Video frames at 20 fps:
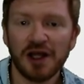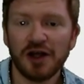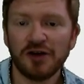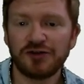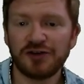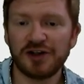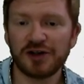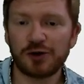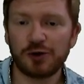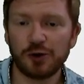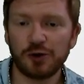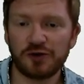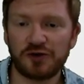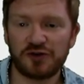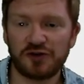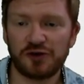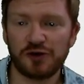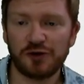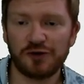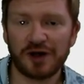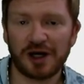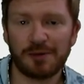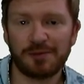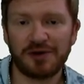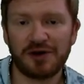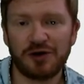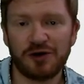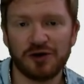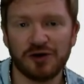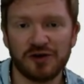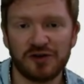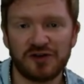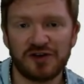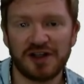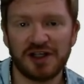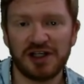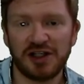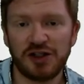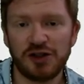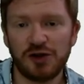So they're called SUVAT because
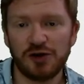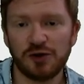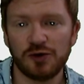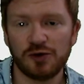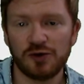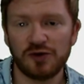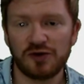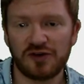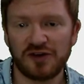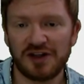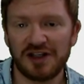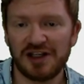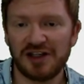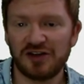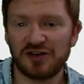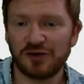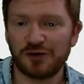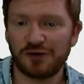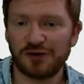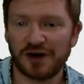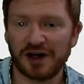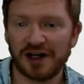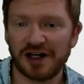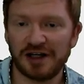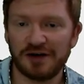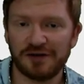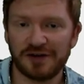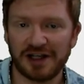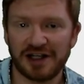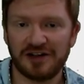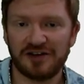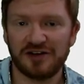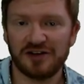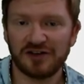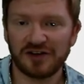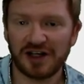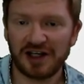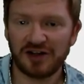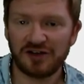they use these five letters,